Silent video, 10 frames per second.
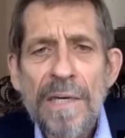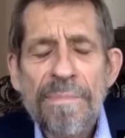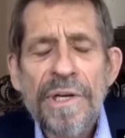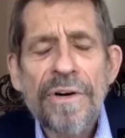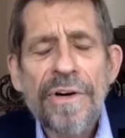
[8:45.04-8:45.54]

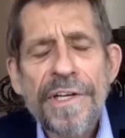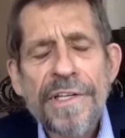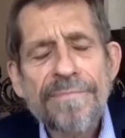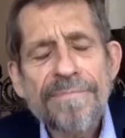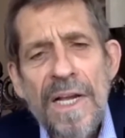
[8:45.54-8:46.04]
period,
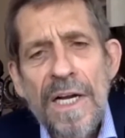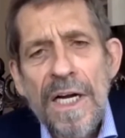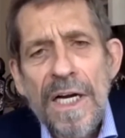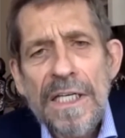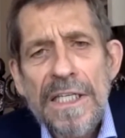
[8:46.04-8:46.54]

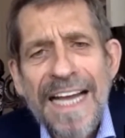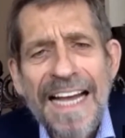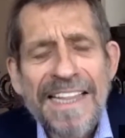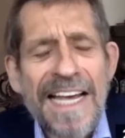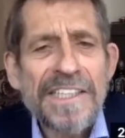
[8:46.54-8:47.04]

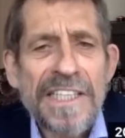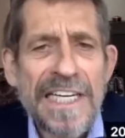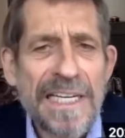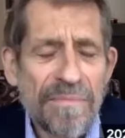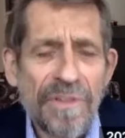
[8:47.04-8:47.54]
at that
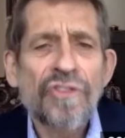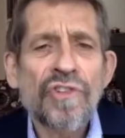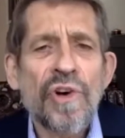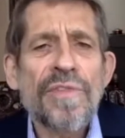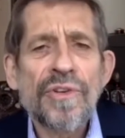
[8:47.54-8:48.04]
time, the
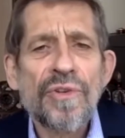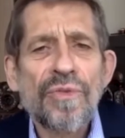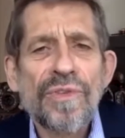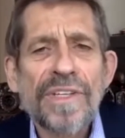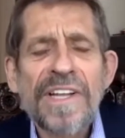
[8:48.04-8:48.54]
Soviet
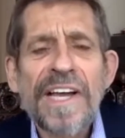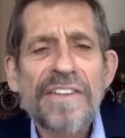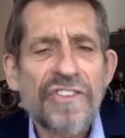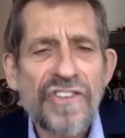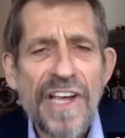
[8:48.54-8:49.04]
Union lay at
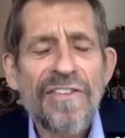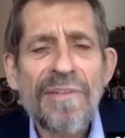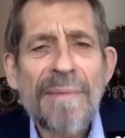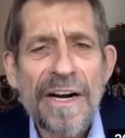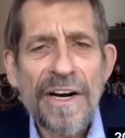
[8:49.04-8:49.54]
the center of
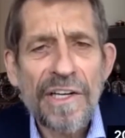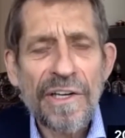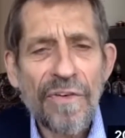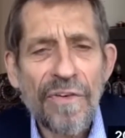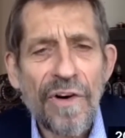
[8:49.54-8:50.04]

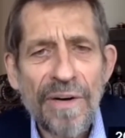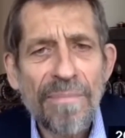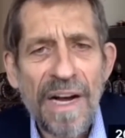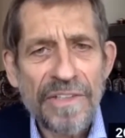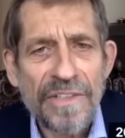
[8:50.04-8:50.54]
American foreign
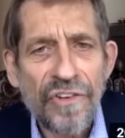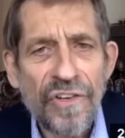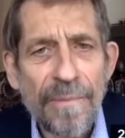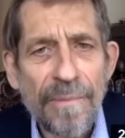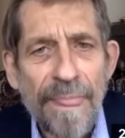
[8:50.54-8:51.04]

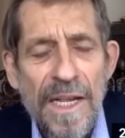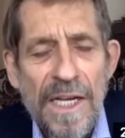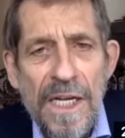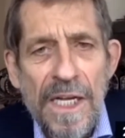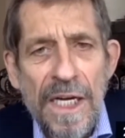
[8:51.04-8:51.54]
policy.
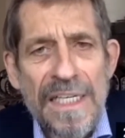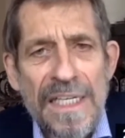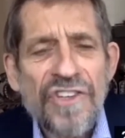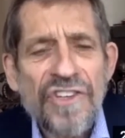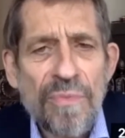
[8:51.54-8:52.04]

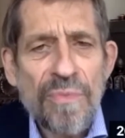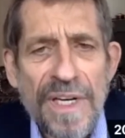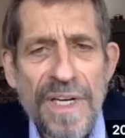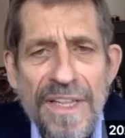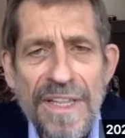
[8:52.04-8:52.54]
Each
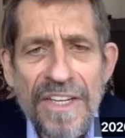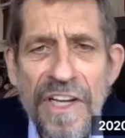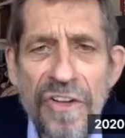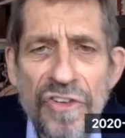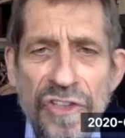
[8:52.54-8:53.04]
morning, the
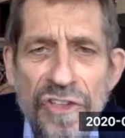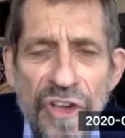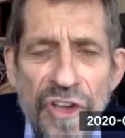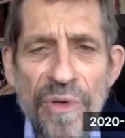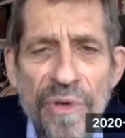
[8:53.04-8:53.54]
intelligence
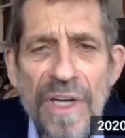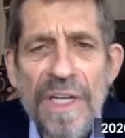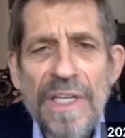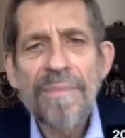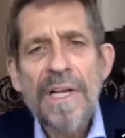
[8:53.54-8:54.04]

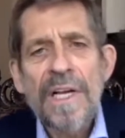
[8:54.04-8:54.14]
community